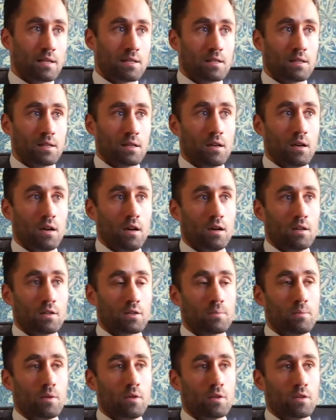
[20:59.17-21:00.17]
cigar
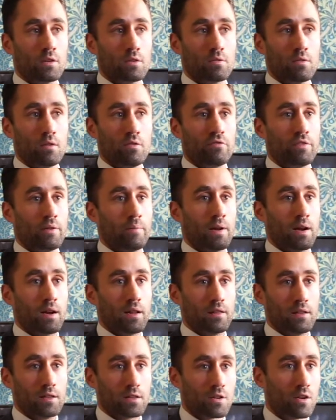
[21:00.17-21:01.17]
smokers who are female
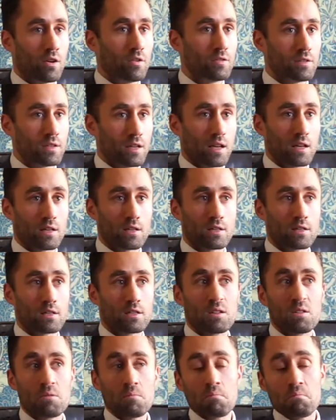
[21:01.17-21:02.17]
in these
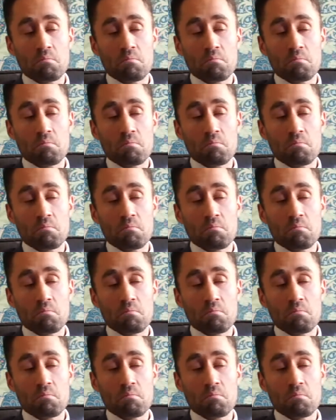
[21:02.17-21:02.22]
contests?